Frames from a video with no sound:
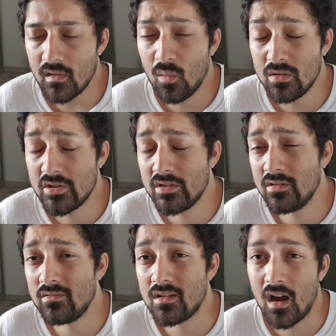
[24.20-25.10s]
What should
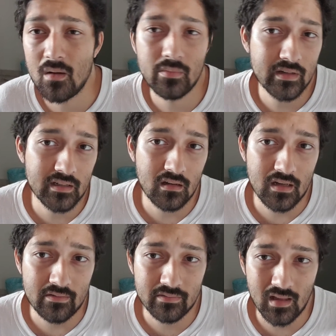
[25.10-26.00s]
you not bring on
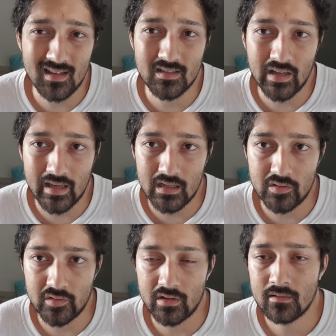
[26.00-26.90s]
a flight to
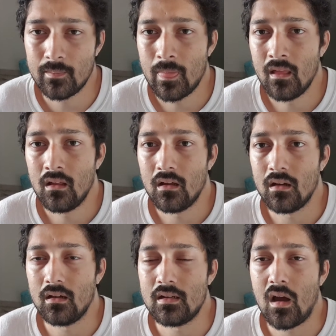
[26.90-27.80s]
Asia?
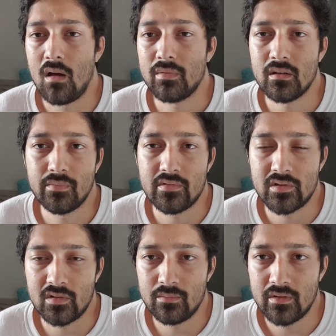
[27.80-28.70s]
Now, I'm going to
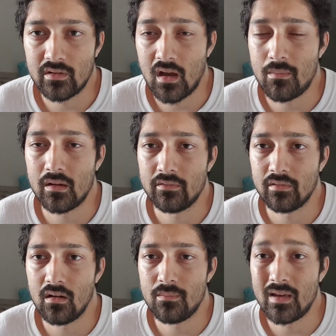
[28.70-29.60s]
presume that you're coming
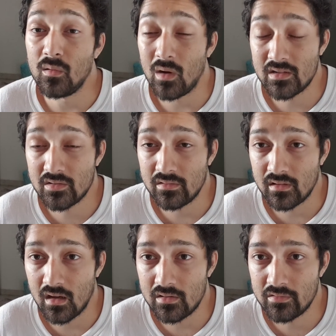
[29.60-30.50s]
from a Western
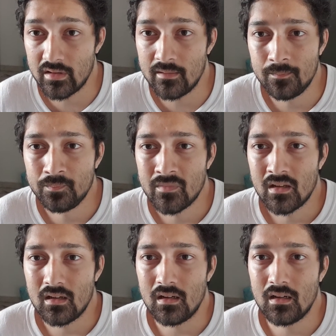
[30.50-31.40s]
country
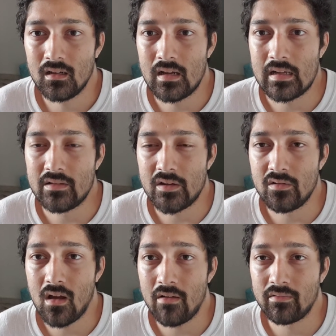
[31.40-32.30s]
and that you're
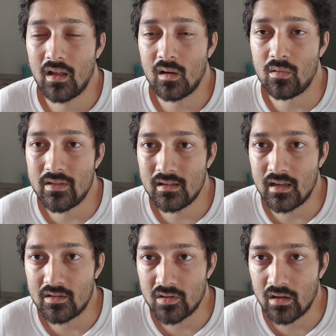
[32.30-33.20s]
not flying within
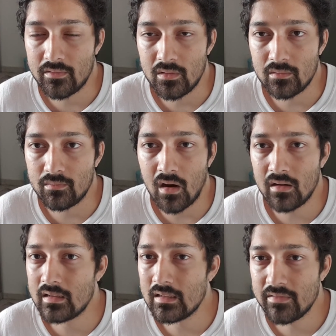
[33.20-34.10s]
Asia. If you're
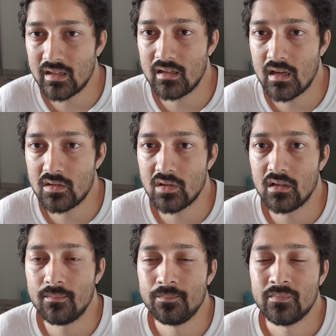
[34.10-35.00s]
already living in Asia,
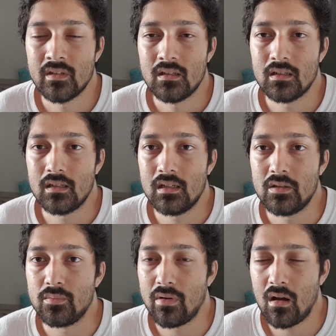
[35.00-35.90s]

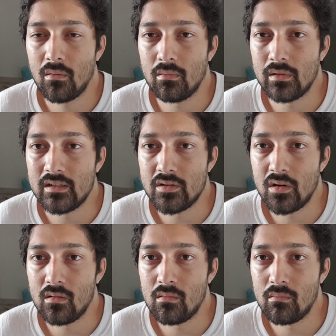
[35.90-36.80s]
you probably
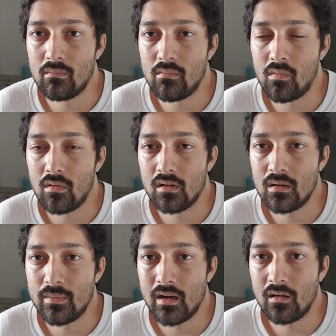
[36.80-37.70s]
know more
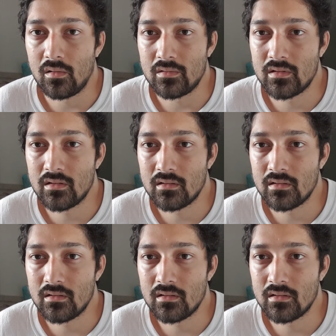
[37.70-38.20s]
about